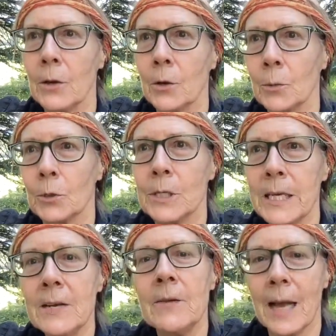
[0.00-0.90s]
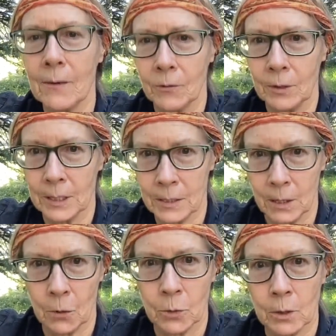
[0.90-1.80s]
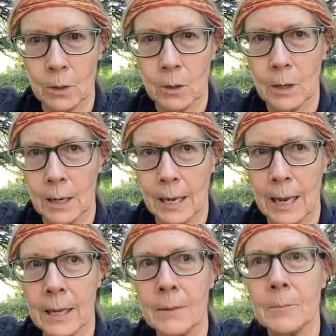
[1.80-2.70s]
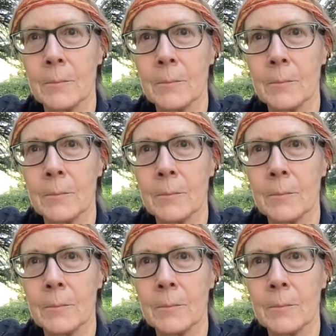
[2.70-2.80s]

Your perceived effort is lower. Okay.